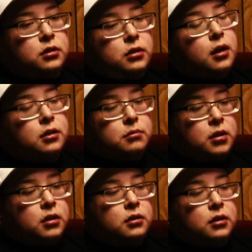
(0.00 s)
yeah,
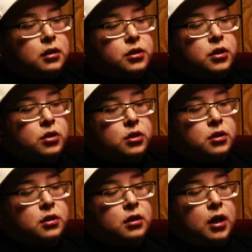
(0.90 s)
bro.
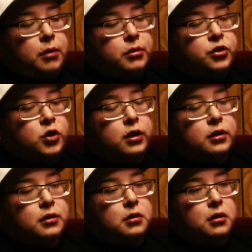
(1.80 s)
I've been trying
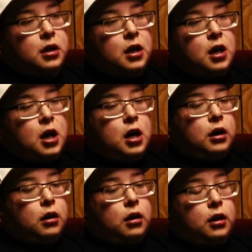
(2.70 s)
to.
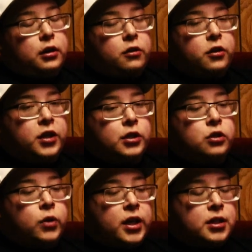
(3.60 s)
Another thing
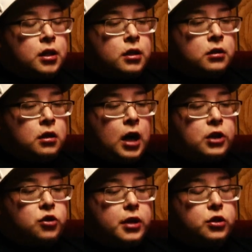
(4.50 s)
too is I
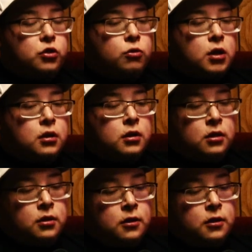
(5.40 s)
try to how